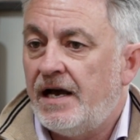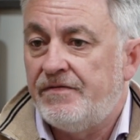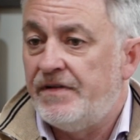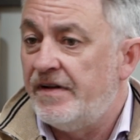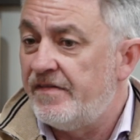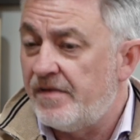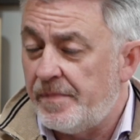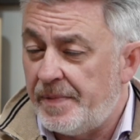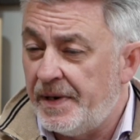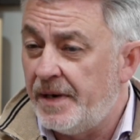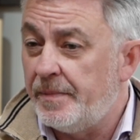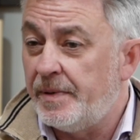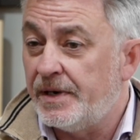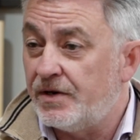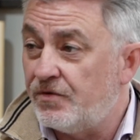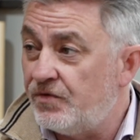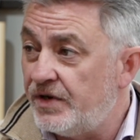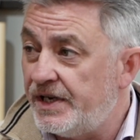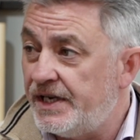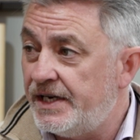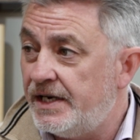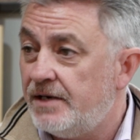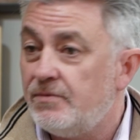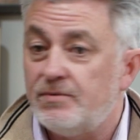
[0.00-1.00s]
I've never been a big
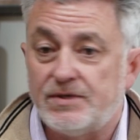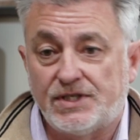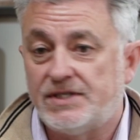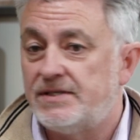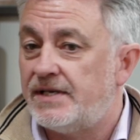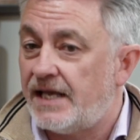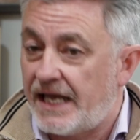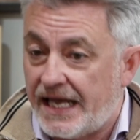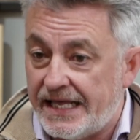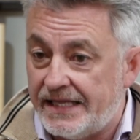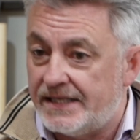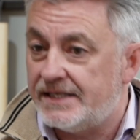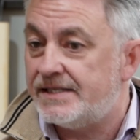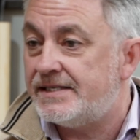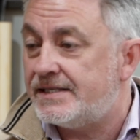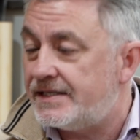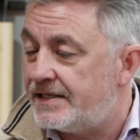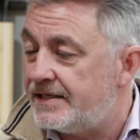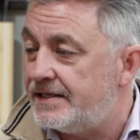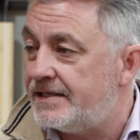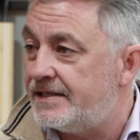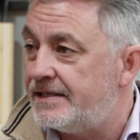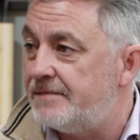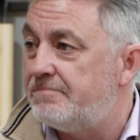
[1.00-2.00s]
reader, which is hence
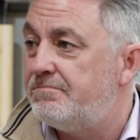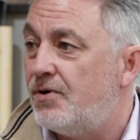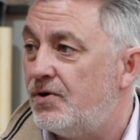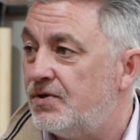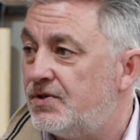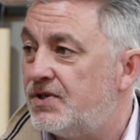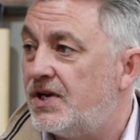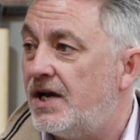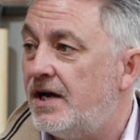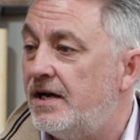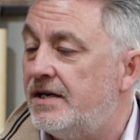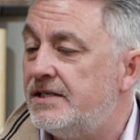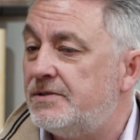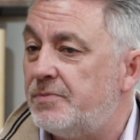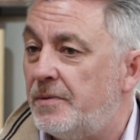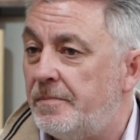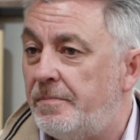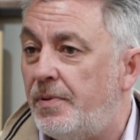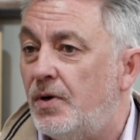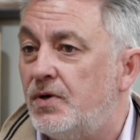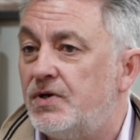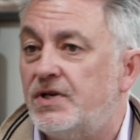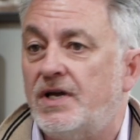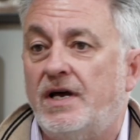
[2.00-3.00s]
the, the podcast.
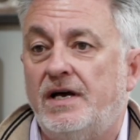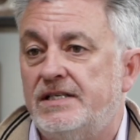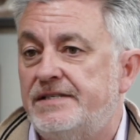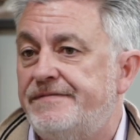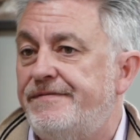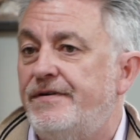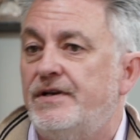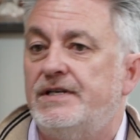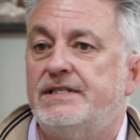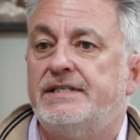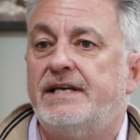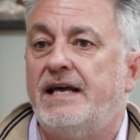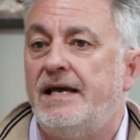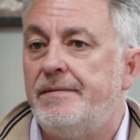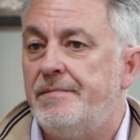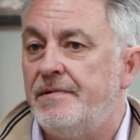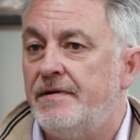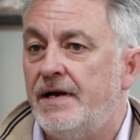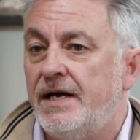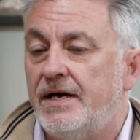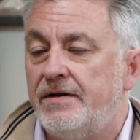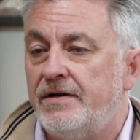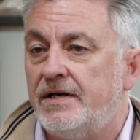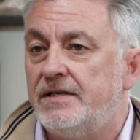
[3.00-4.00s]
When podcasts first
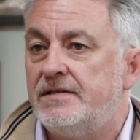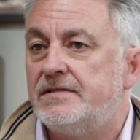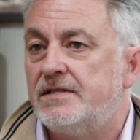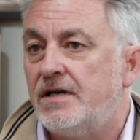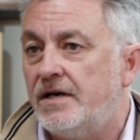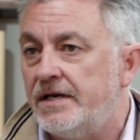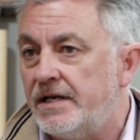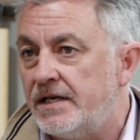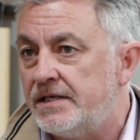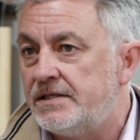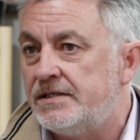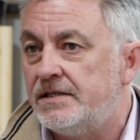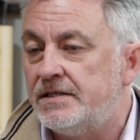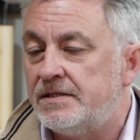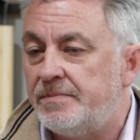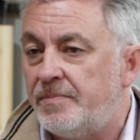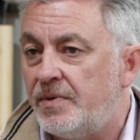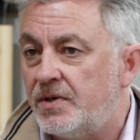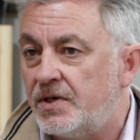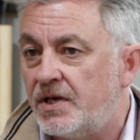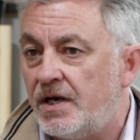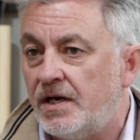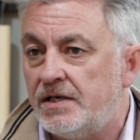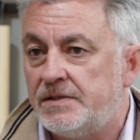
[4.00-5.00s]
came around, I started listening to
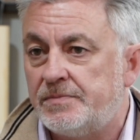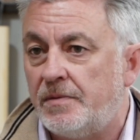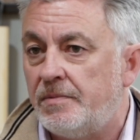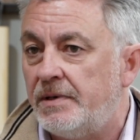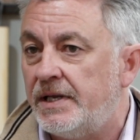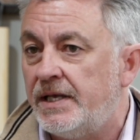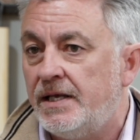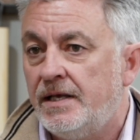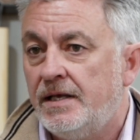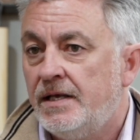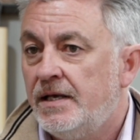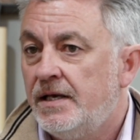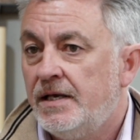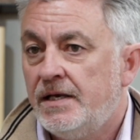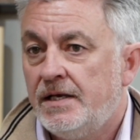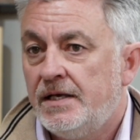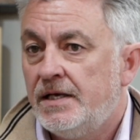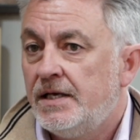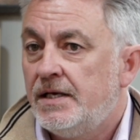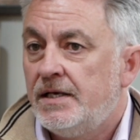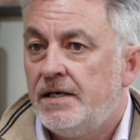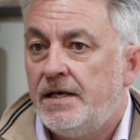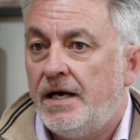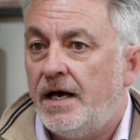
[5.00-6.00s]
podcasts probably,
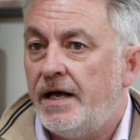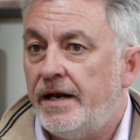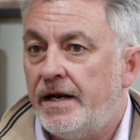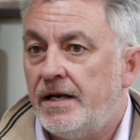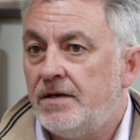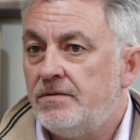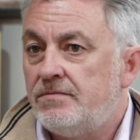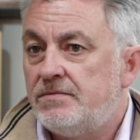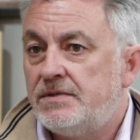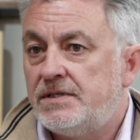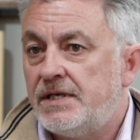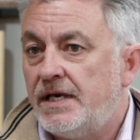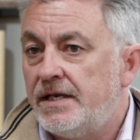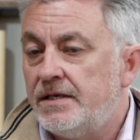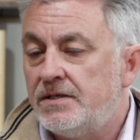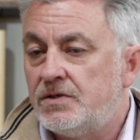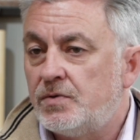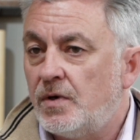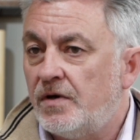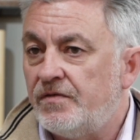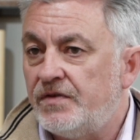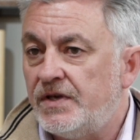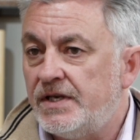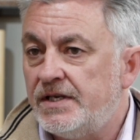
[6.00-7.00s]
I don't know, 10,
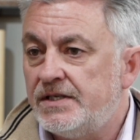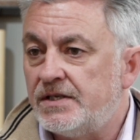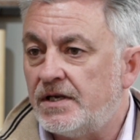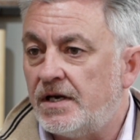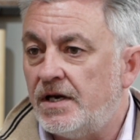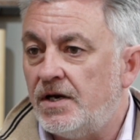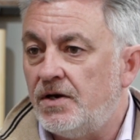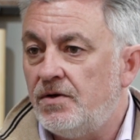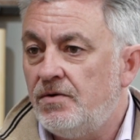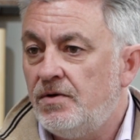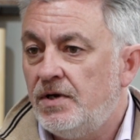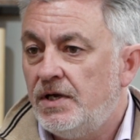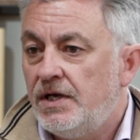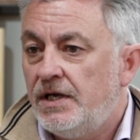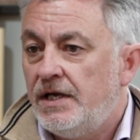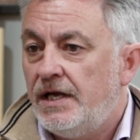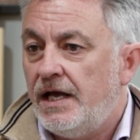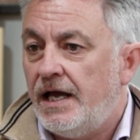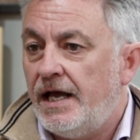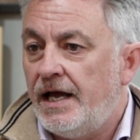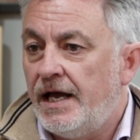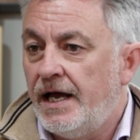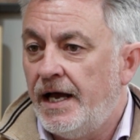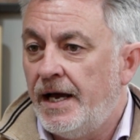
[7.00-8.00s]
12 years ago.
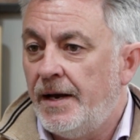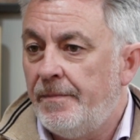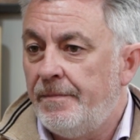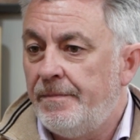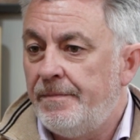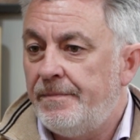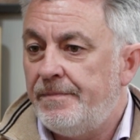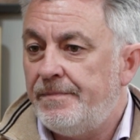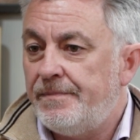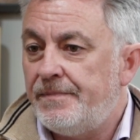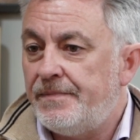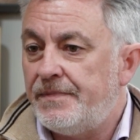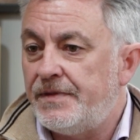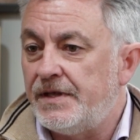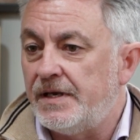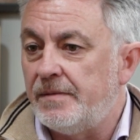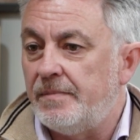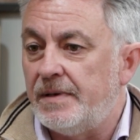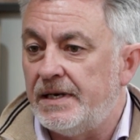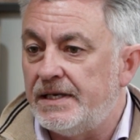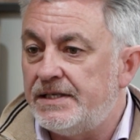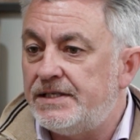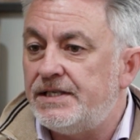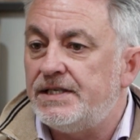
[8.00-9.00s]
Um, the
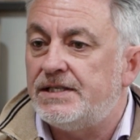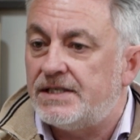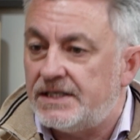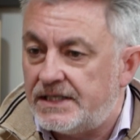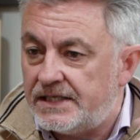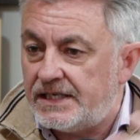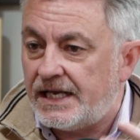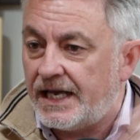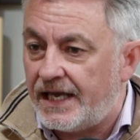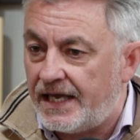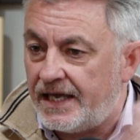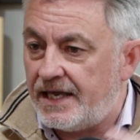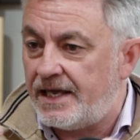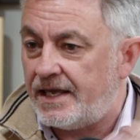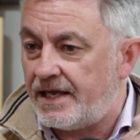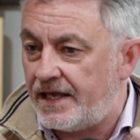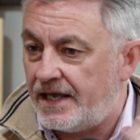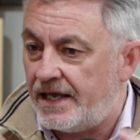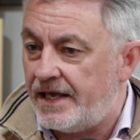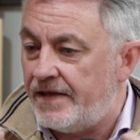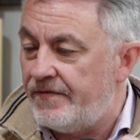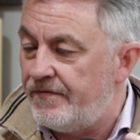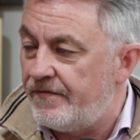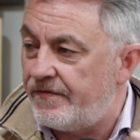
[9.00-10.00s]
ability to
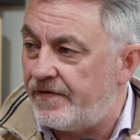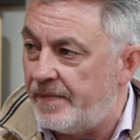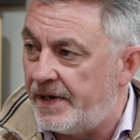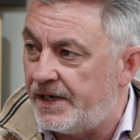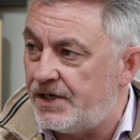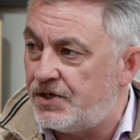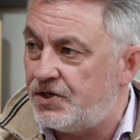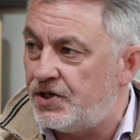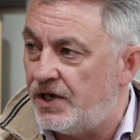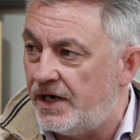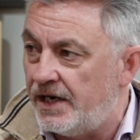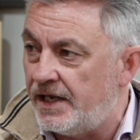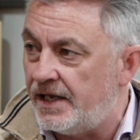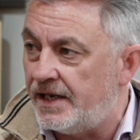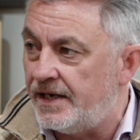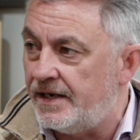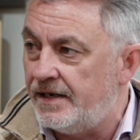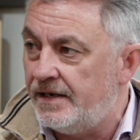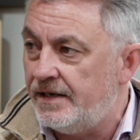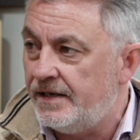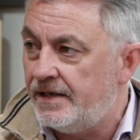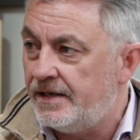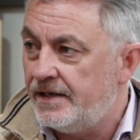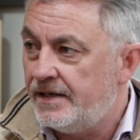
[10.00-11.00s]
take information
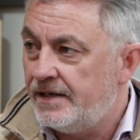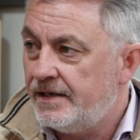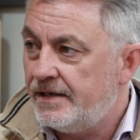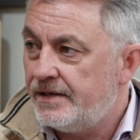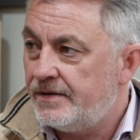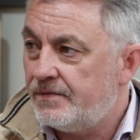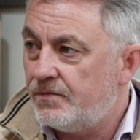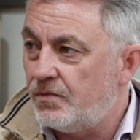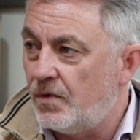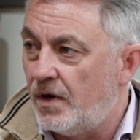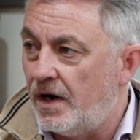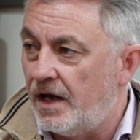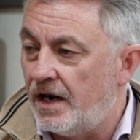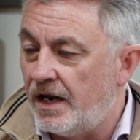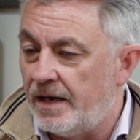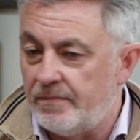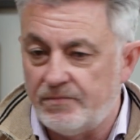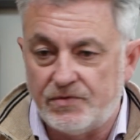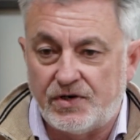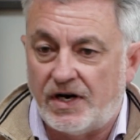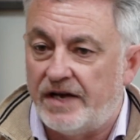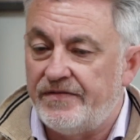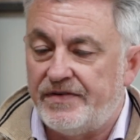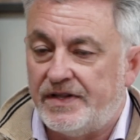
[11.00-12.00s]
in while
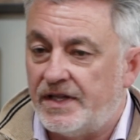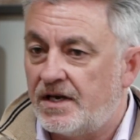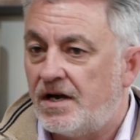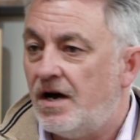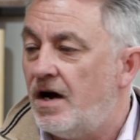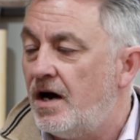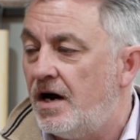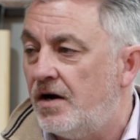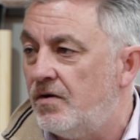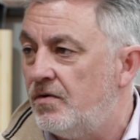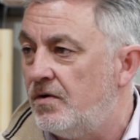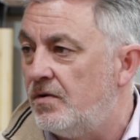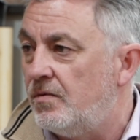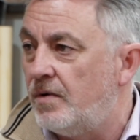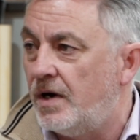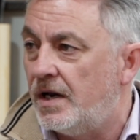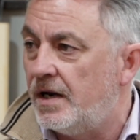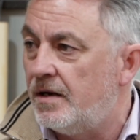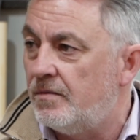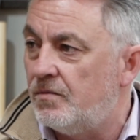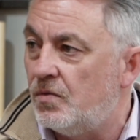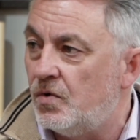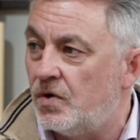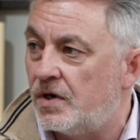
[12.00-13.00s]
I'm driving the car or
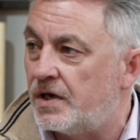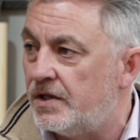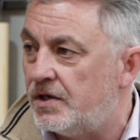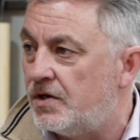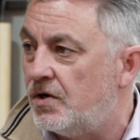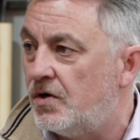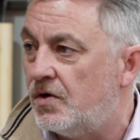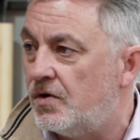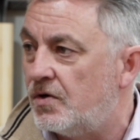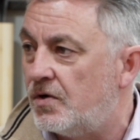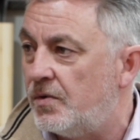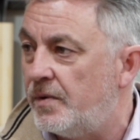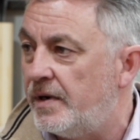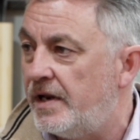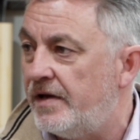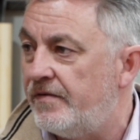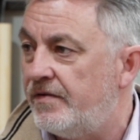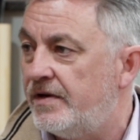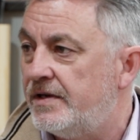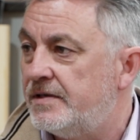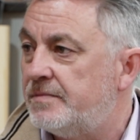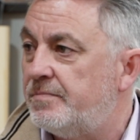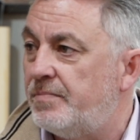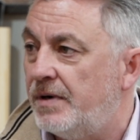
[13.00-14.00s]
while I'm walking the dog or
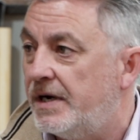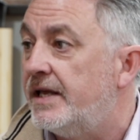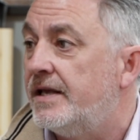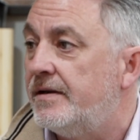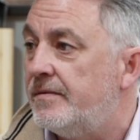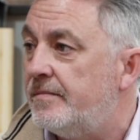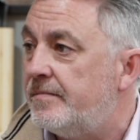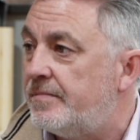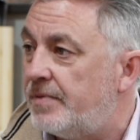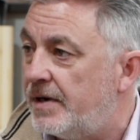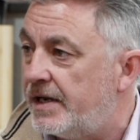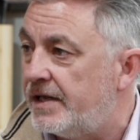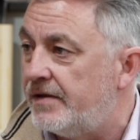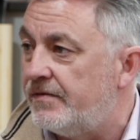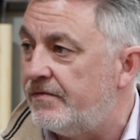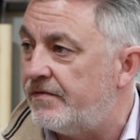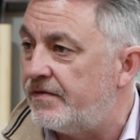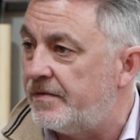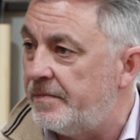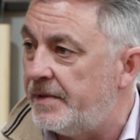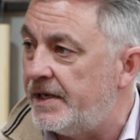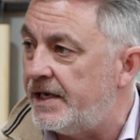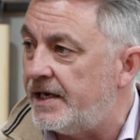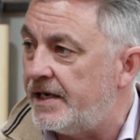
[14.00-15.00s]
whatever. It's brilliant, it make,
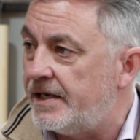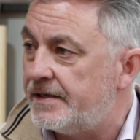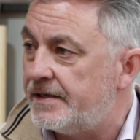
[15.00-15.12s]
brilliant. it me.